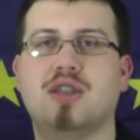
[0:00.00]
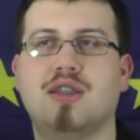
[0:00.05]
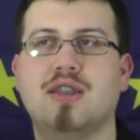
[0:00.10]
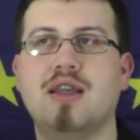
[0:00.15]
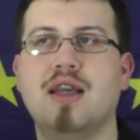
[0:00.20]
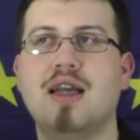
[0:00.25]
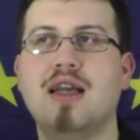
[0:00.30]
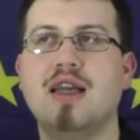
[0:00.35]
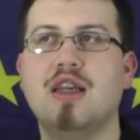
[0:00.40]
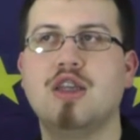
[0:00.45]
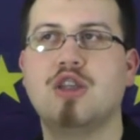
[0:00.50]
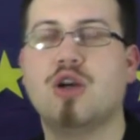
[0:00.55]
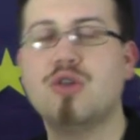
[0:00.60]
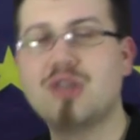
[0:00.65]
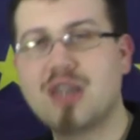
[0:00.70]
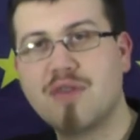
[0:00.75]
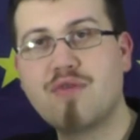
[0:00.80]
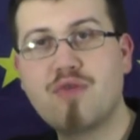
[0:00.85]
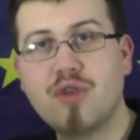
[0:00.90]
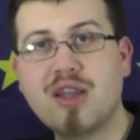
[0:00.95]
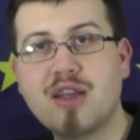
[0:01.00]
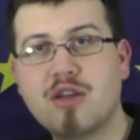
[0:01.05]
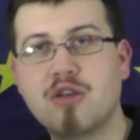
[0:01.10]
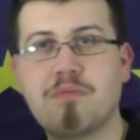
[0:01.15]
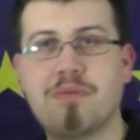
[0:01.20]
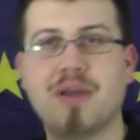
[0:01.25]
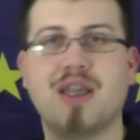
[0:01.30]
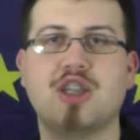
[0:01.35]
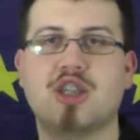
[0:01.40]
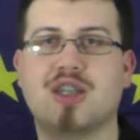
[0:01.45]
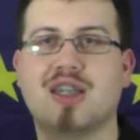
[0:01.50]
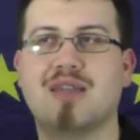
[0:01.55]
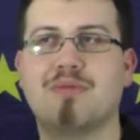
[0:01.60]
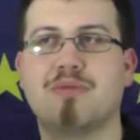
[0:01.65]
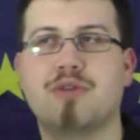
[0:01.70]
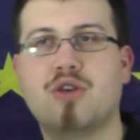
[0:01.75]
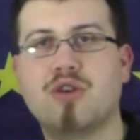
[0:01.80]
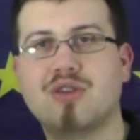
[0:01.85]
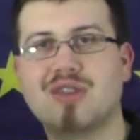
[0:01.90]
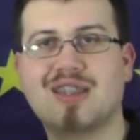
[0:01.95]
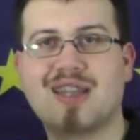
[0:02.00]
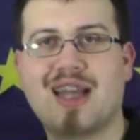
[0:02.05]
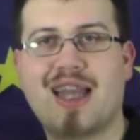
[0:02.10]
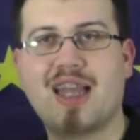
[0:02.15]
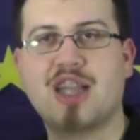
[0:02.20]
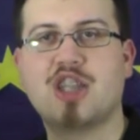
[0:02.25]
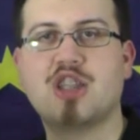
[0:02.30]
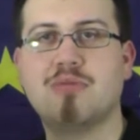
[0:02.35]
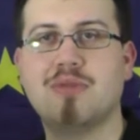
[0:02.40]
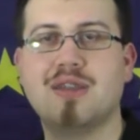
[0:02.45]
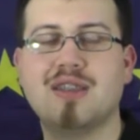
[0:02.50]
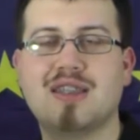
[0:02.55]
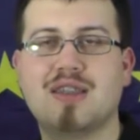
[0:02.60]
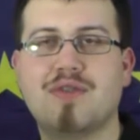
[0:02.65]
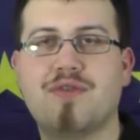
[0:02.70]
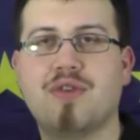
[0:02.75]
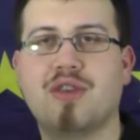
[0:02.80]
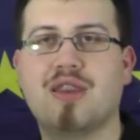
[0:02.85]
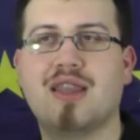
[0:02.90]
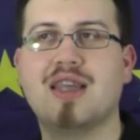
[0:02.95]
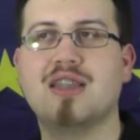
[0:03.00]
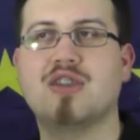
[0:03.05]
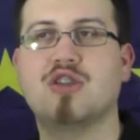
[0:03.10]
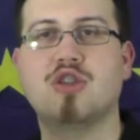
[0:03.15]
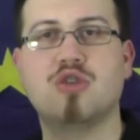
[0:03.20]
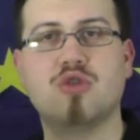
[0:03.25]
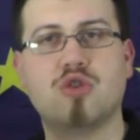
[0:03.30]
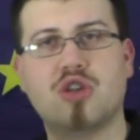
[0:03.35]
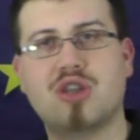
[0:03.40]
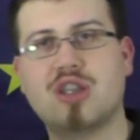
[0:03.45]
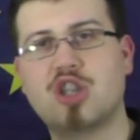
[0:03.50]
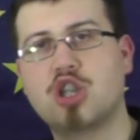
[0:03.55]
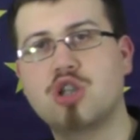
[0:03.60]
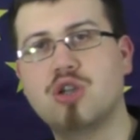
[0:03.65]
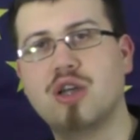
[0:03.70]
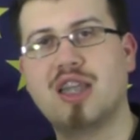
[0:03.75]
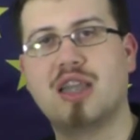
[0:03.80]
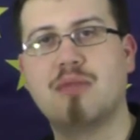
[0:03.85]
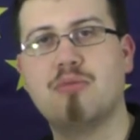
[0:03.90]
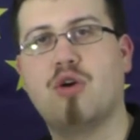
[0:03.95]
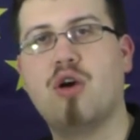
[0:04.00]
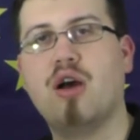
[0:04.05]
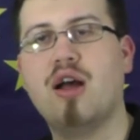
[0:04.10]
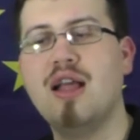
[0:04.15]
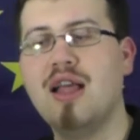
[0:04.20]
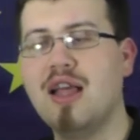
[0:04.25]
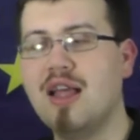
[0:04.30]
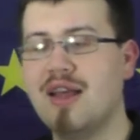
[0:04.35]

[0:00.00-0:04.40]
you don't have really good picture, because it can actually mean different things, and you're not sure anymore.